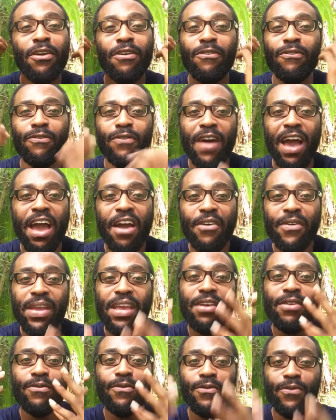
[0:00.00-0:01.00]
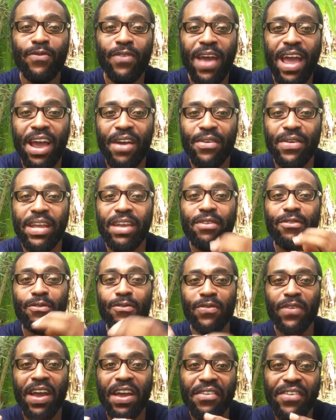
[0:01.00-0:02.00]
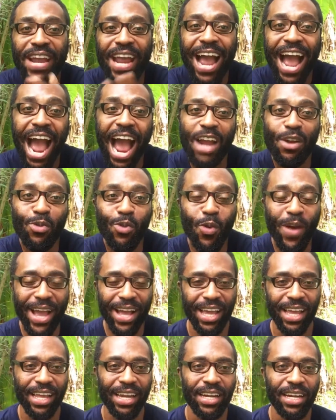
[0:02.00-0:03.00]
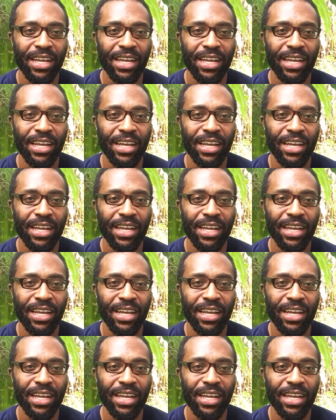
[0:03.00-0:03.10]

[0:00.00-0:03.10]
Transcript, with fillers: very, very, very hardworking.